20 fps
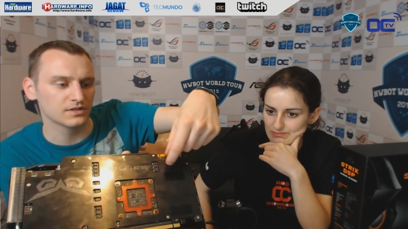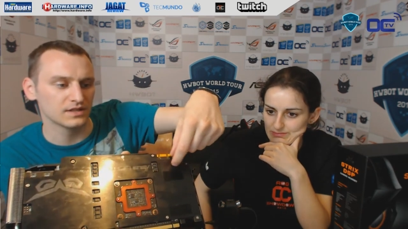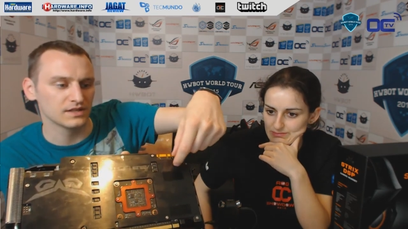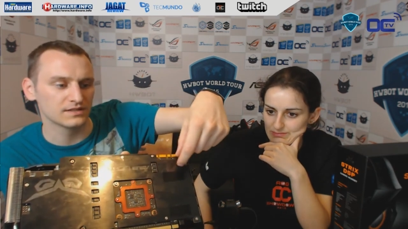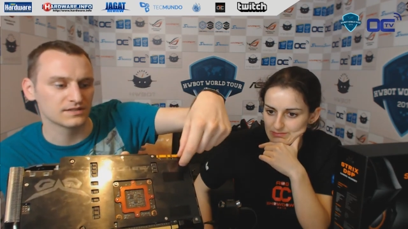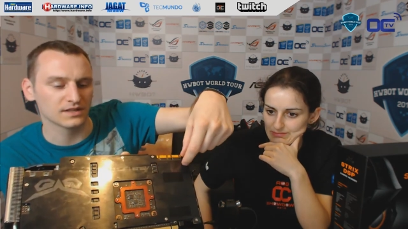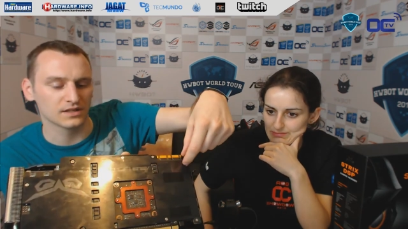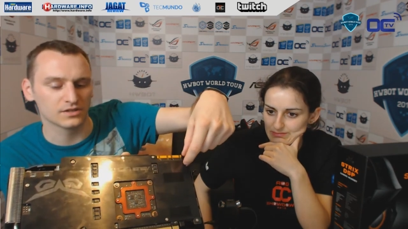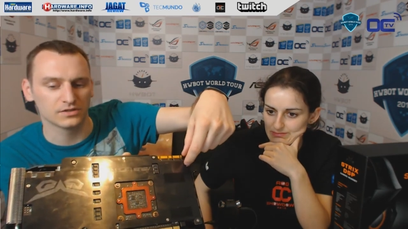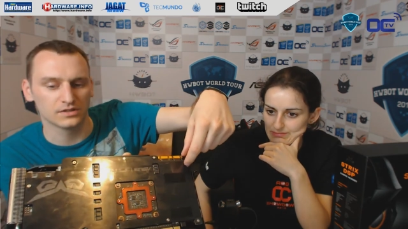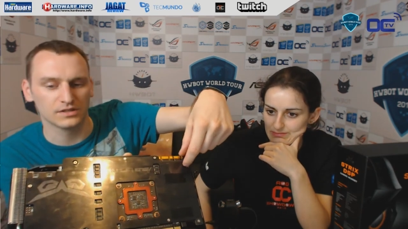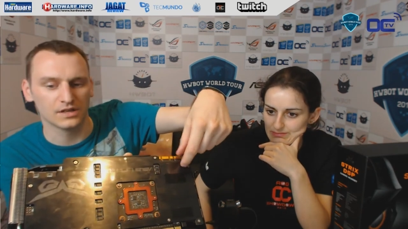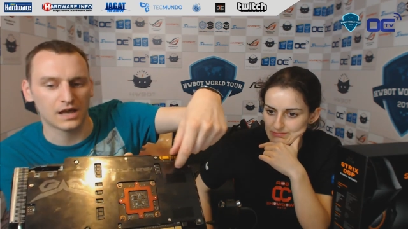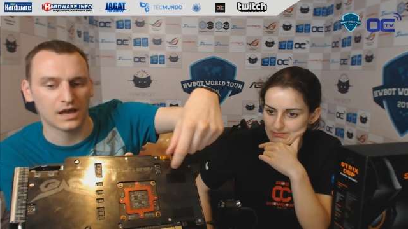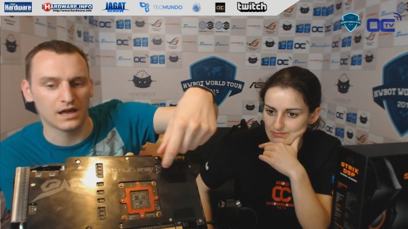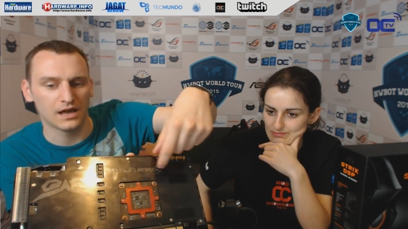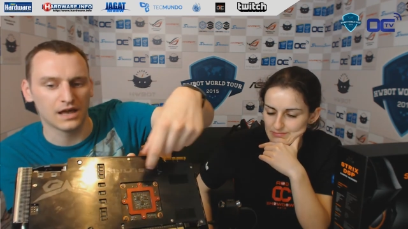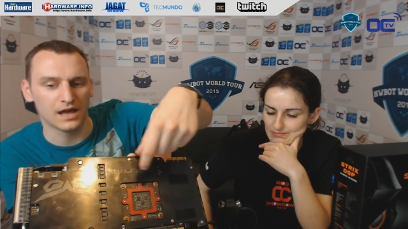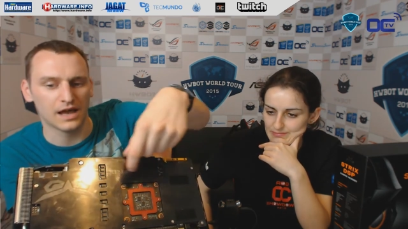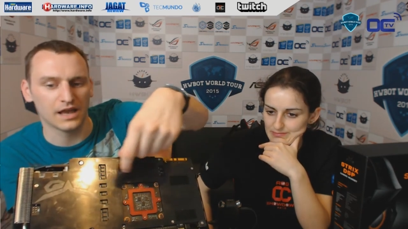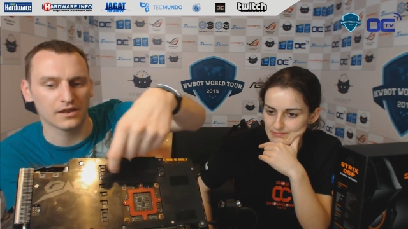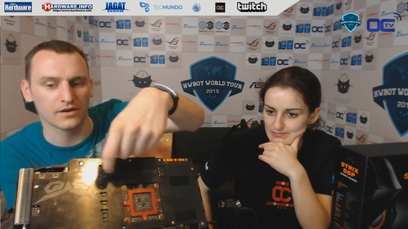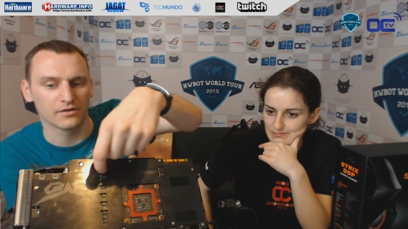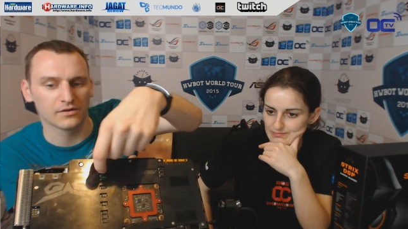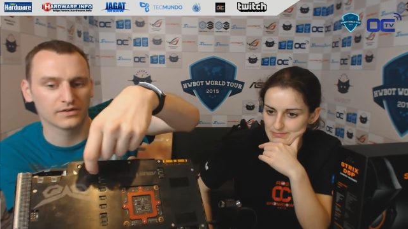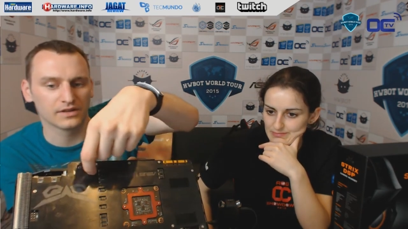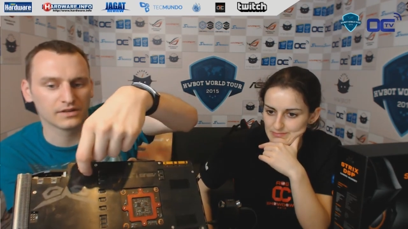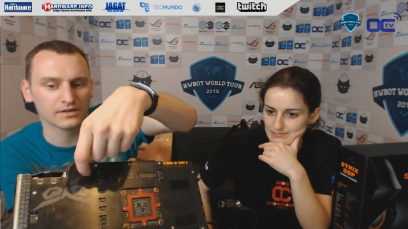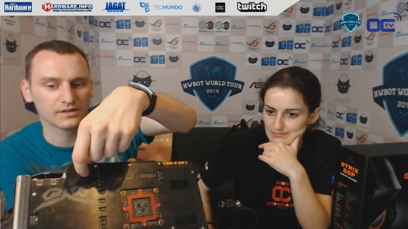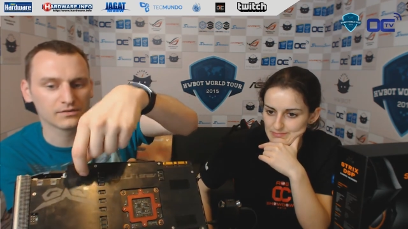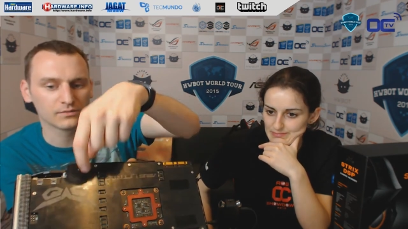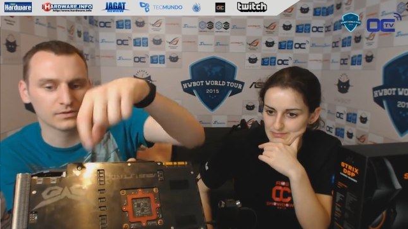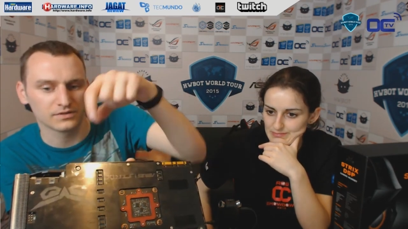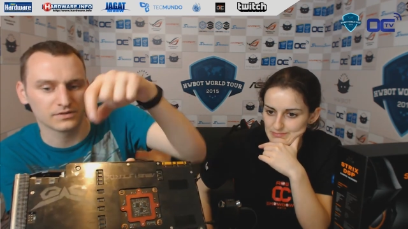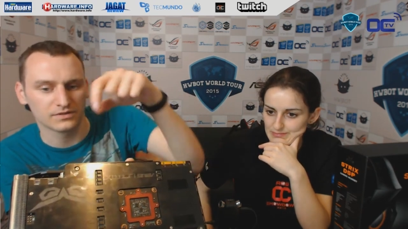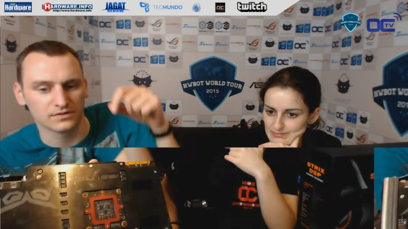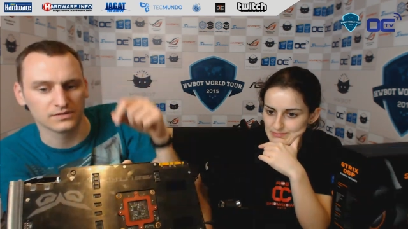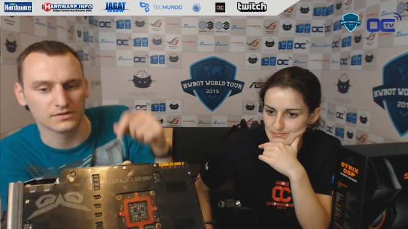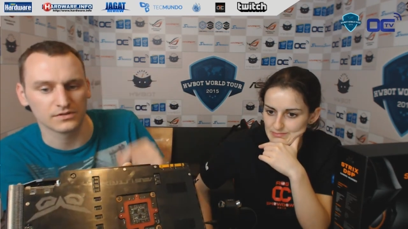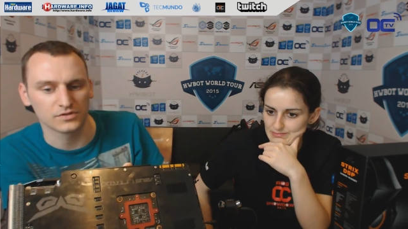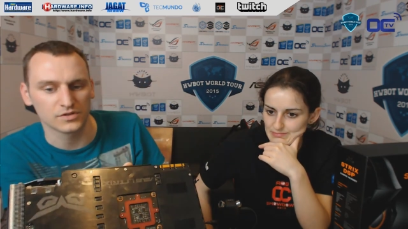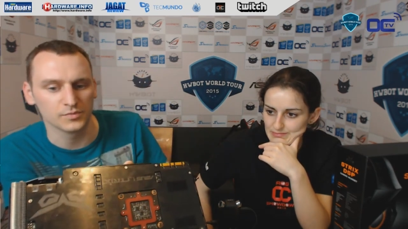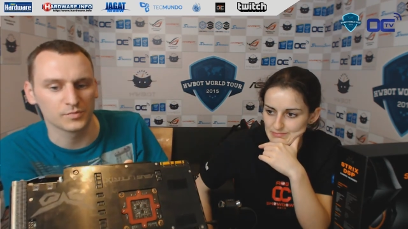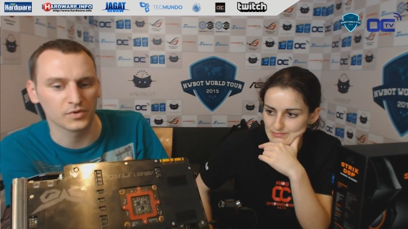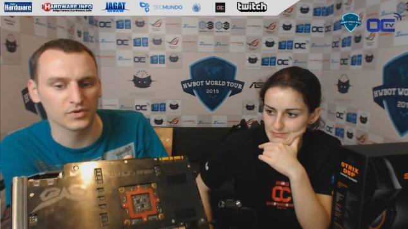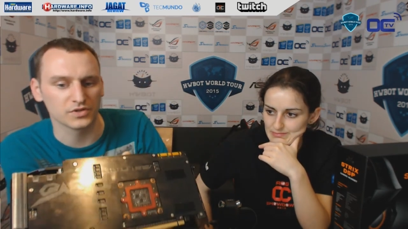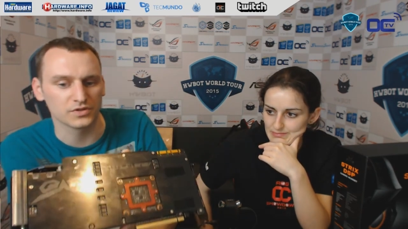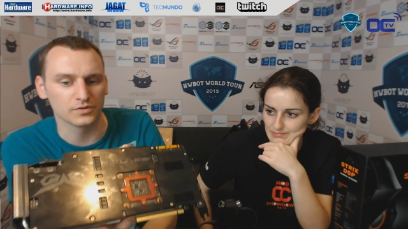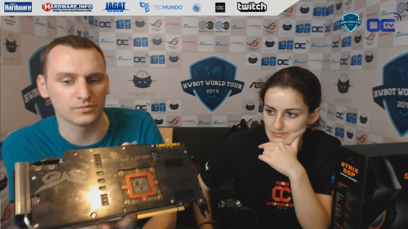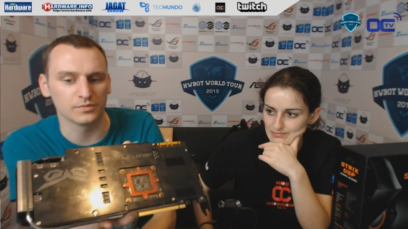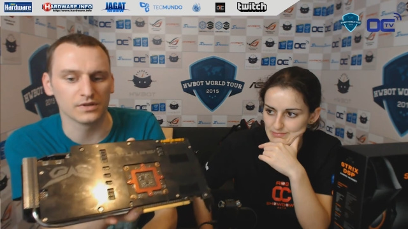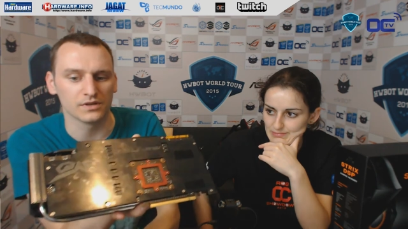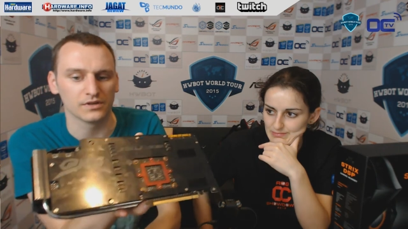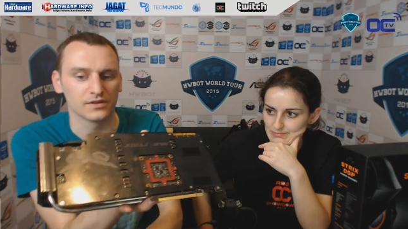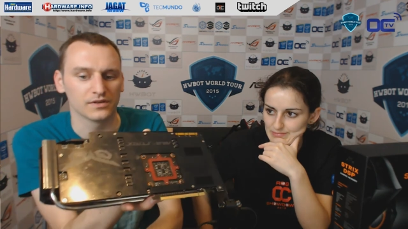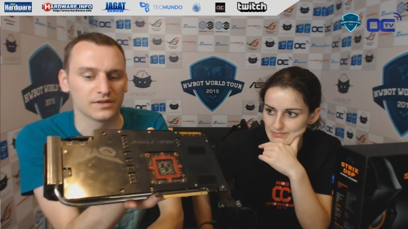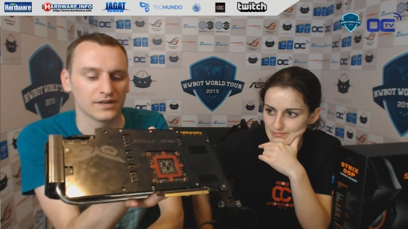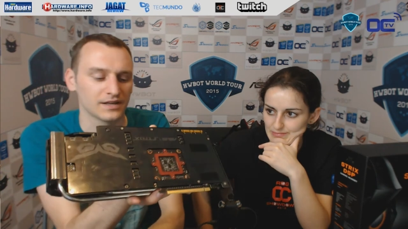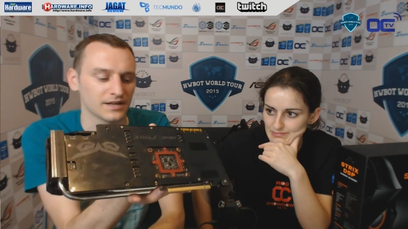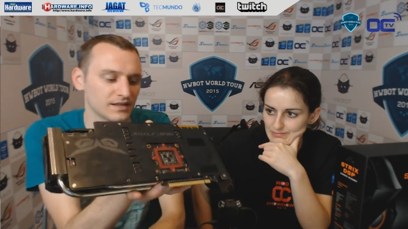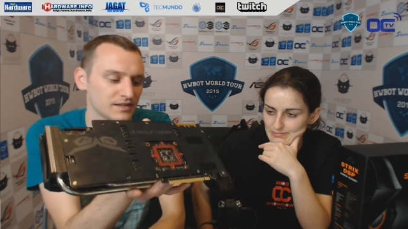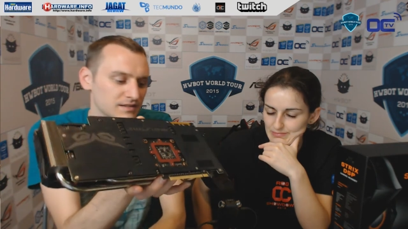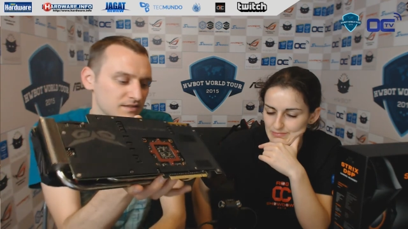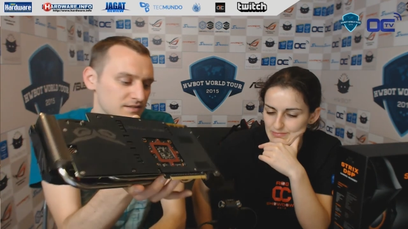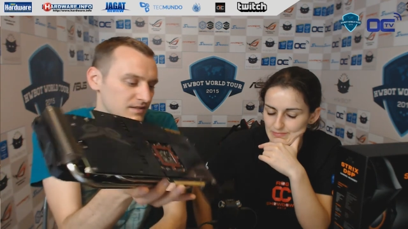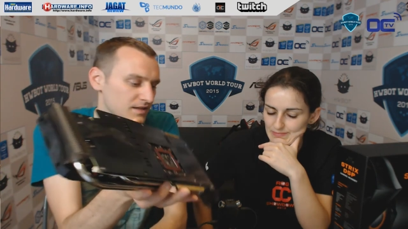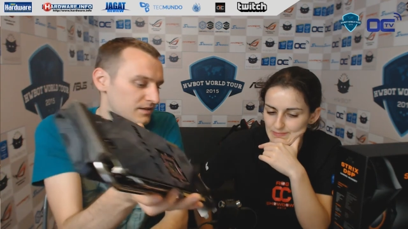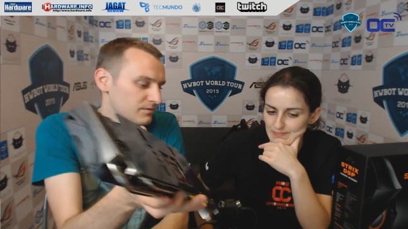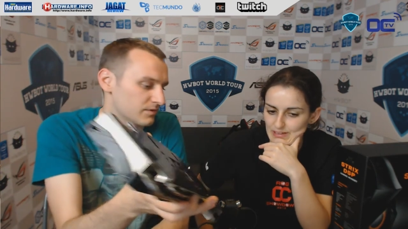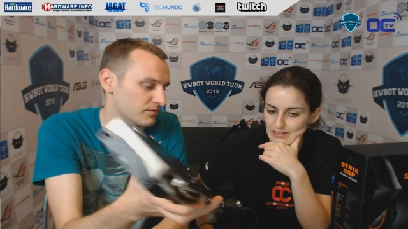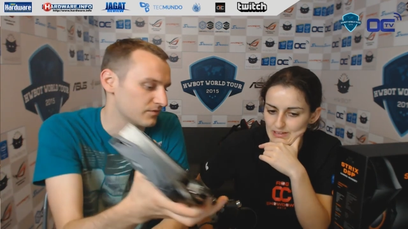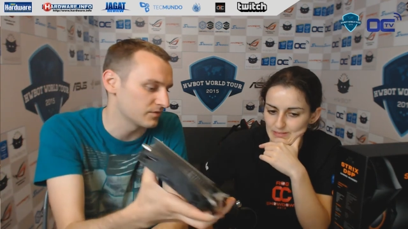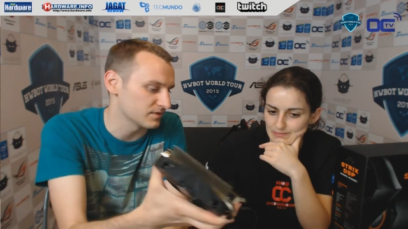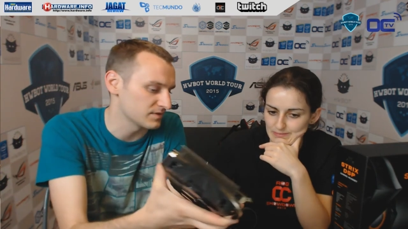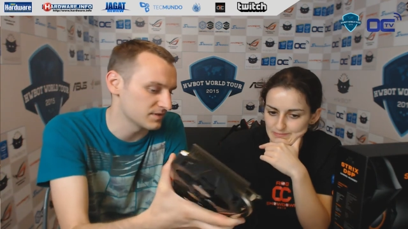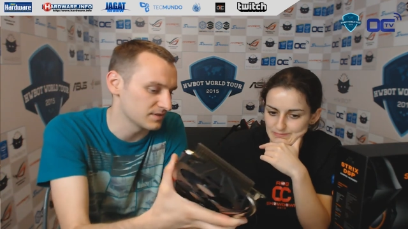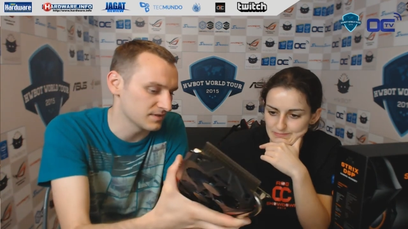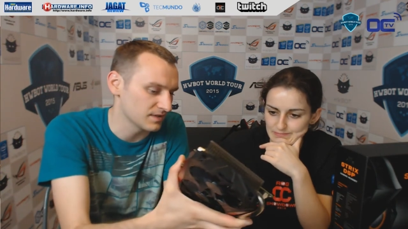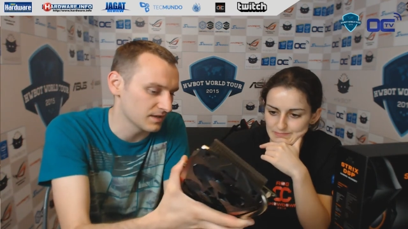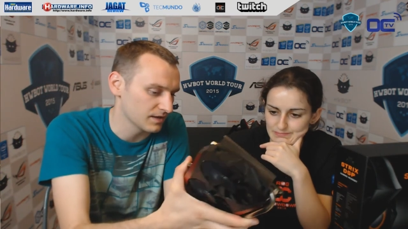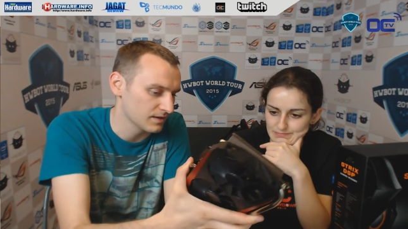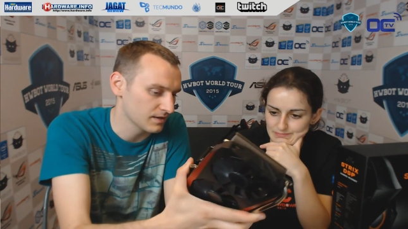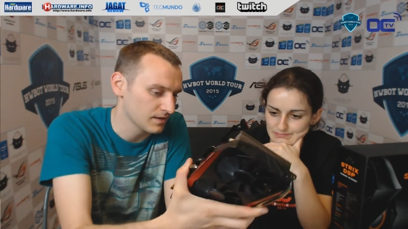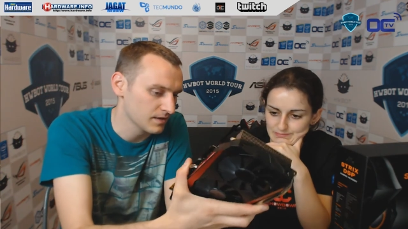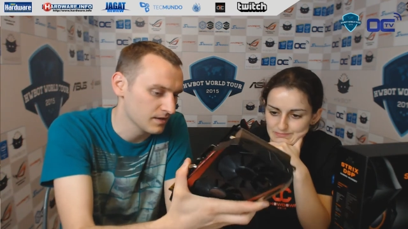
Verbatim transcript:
Speaker 1: it's actually higher than it was supposed to be on the 980 Ti reference design.